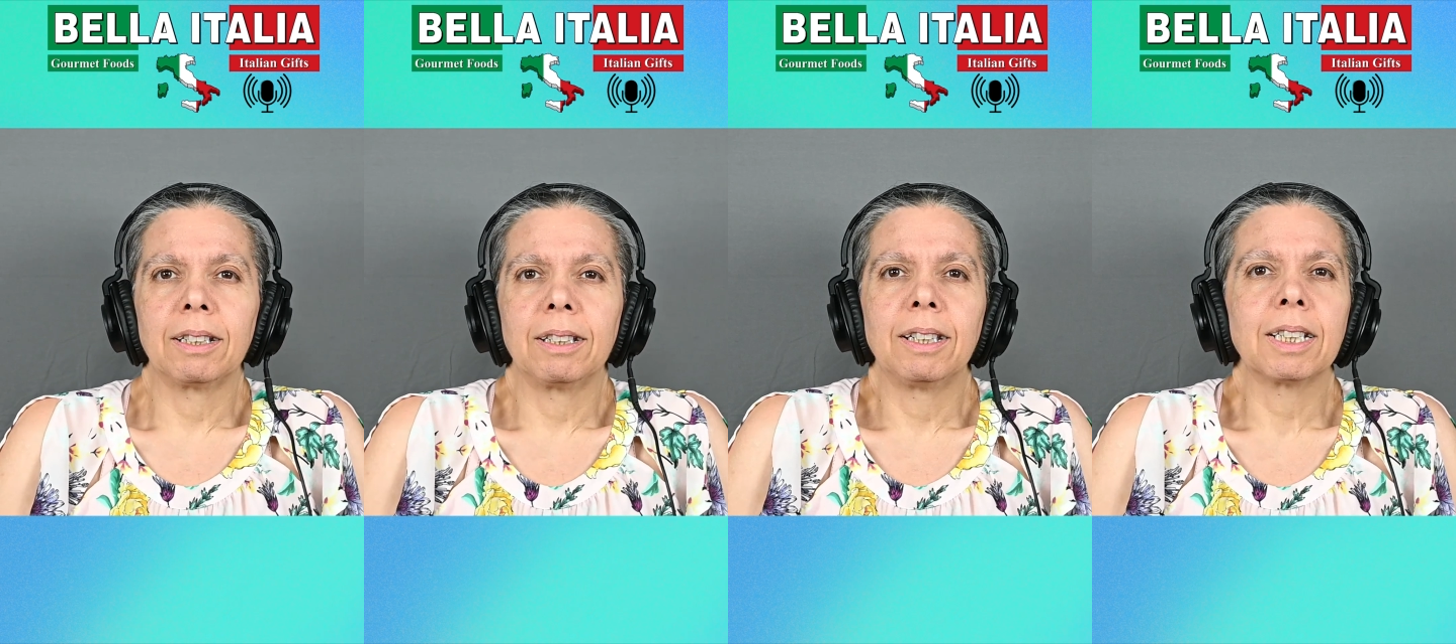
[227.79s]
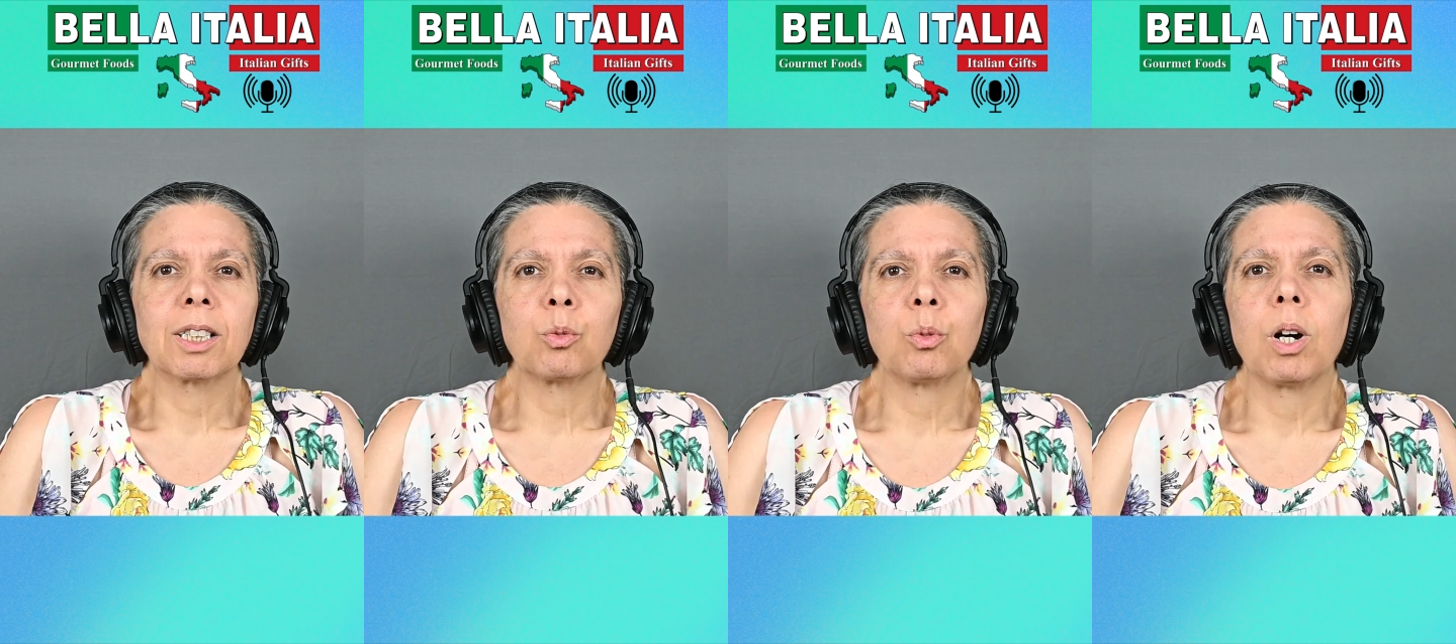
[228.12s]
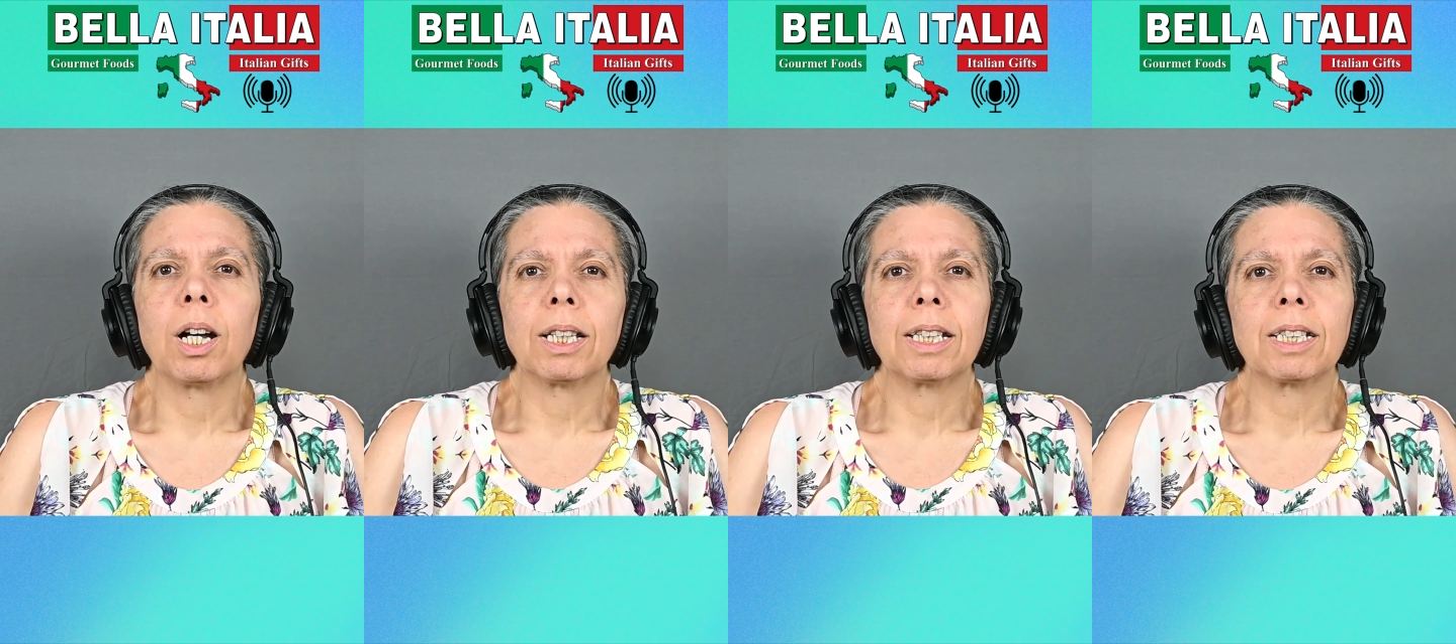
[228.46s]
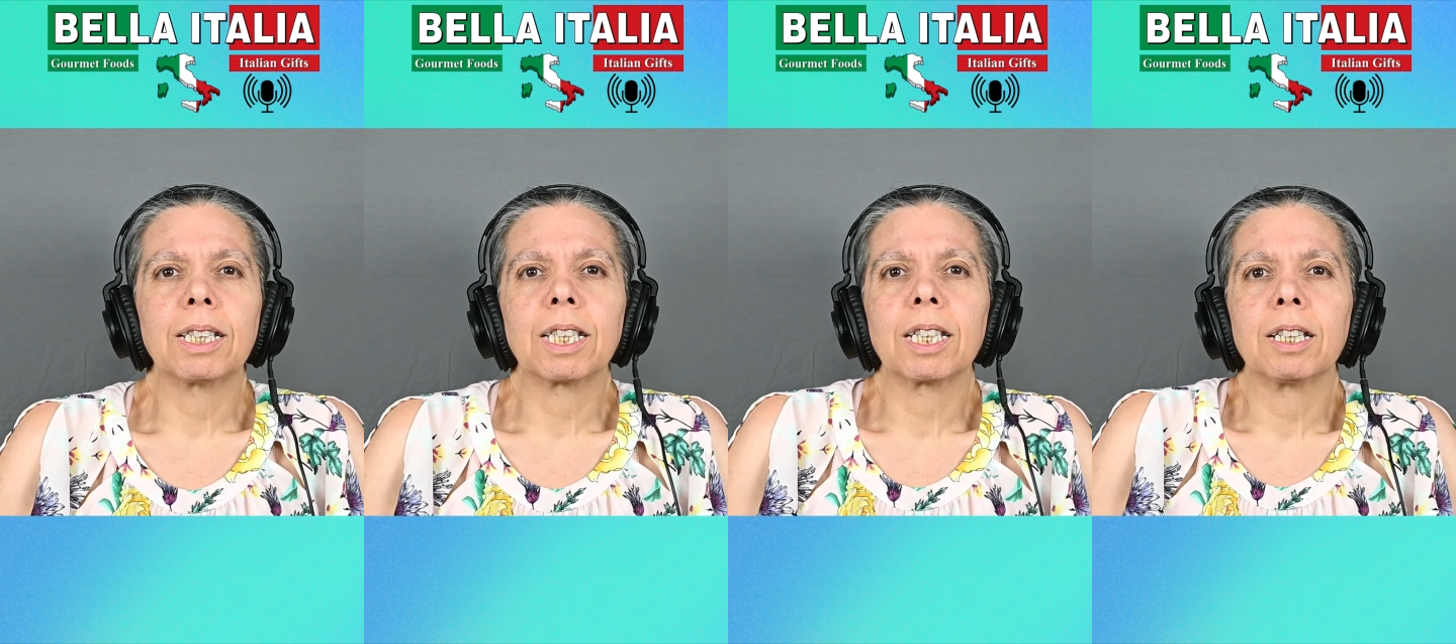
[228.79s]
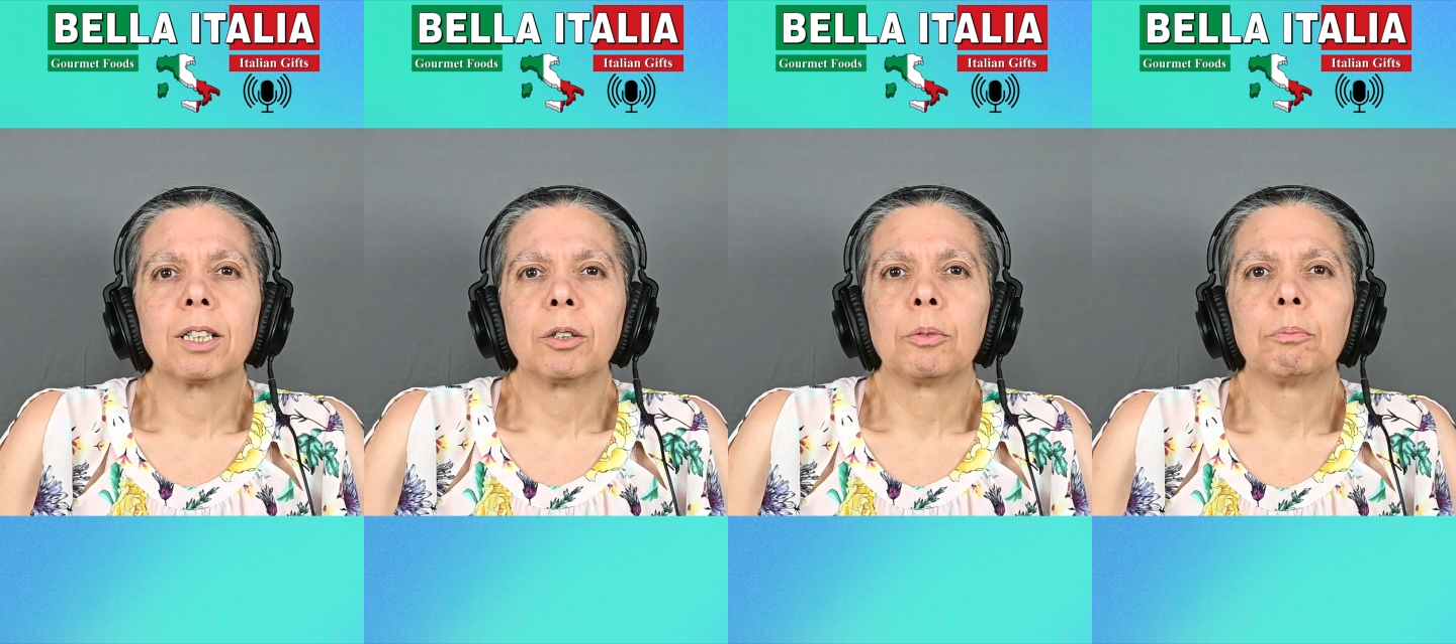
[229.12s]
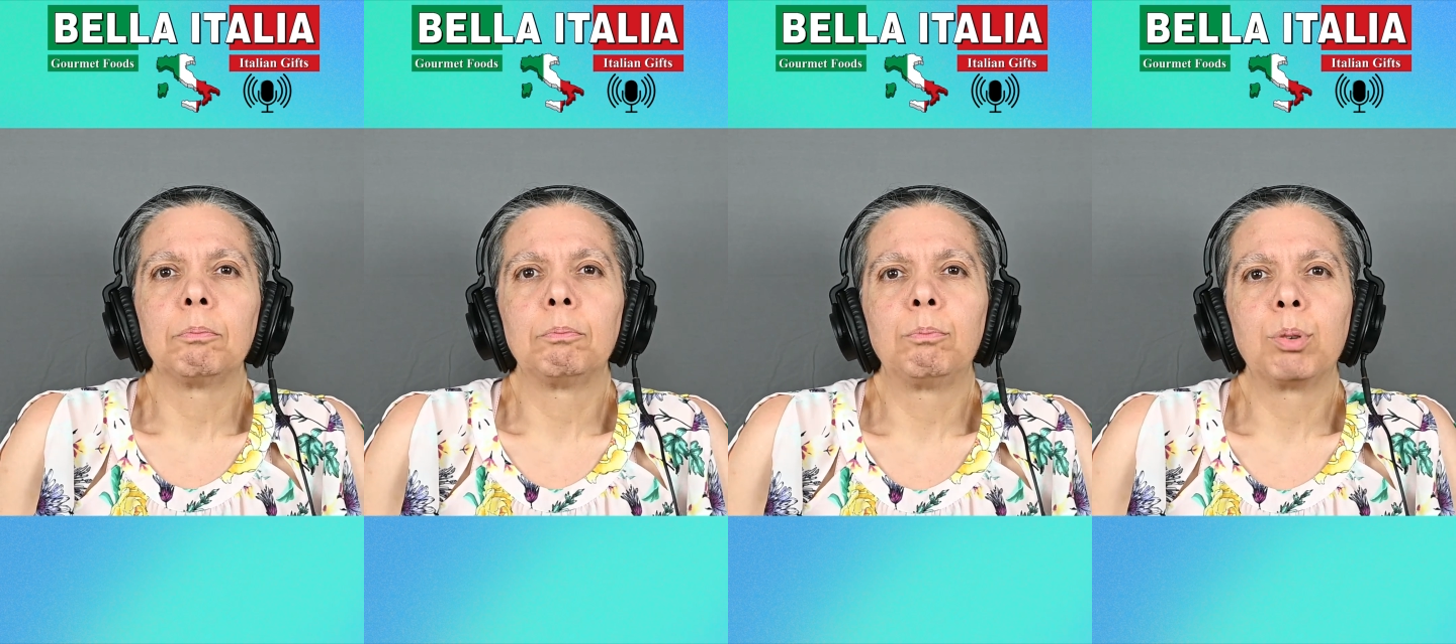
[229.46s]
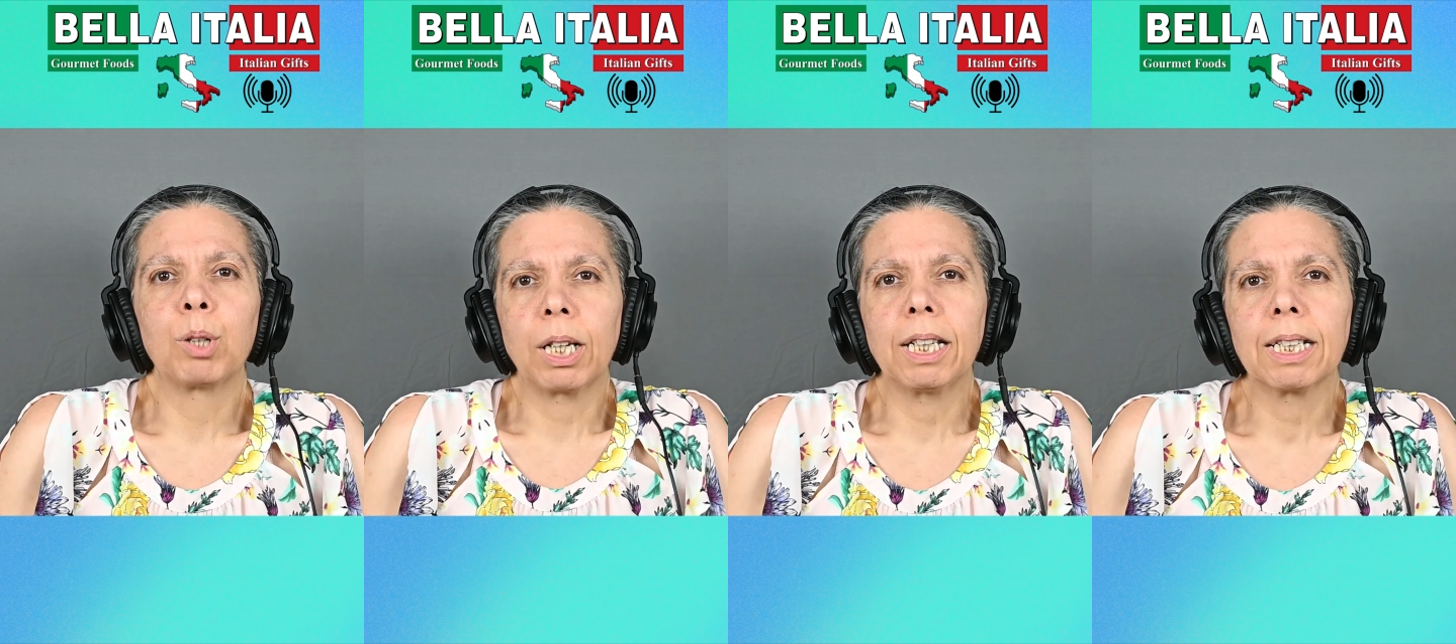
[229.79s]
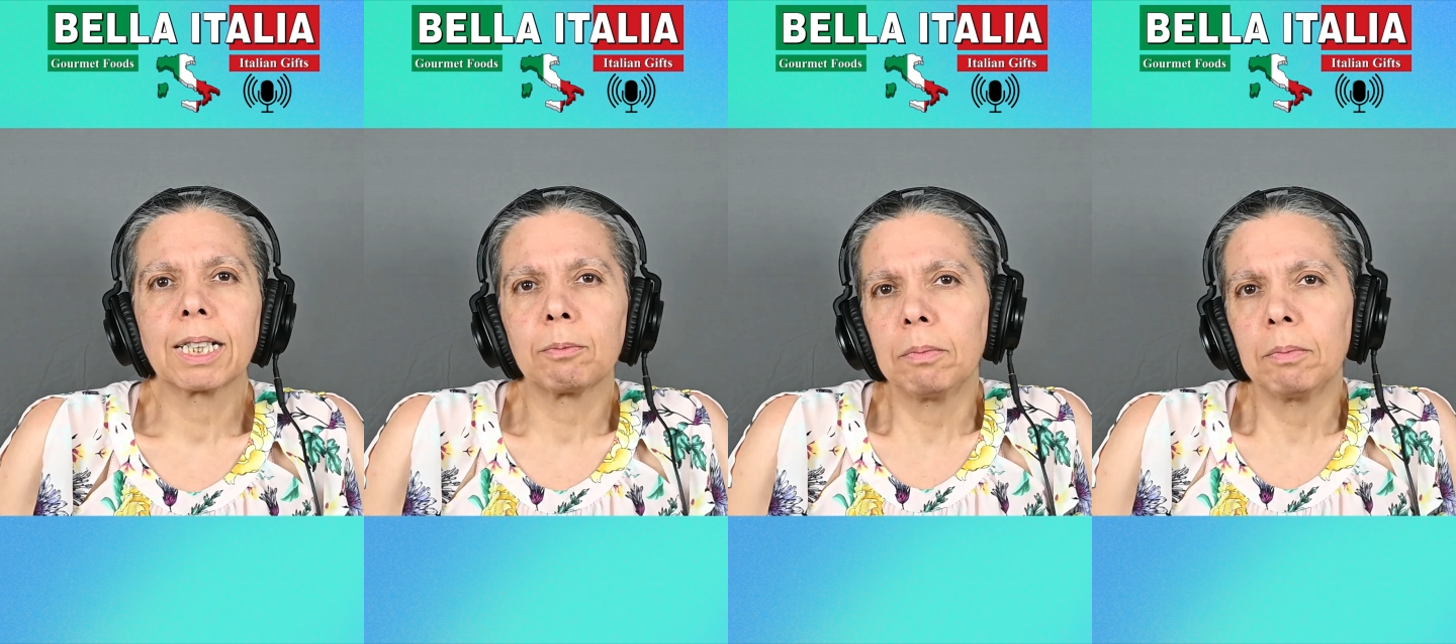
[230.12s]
it's what brings